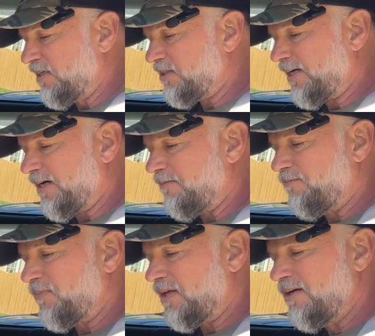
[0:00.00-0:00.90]
It's like a
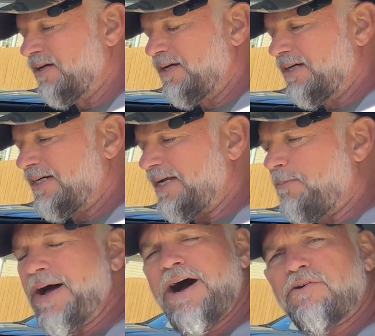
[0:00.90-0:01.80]
like a
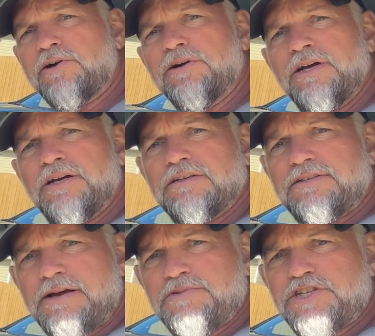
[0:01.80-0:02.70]
powder
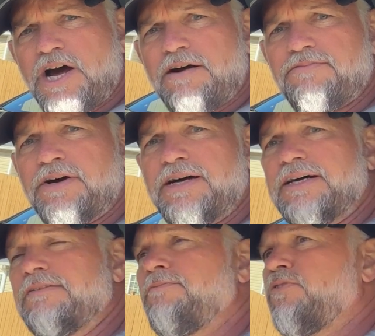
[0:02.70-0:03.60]
type stuff, uh,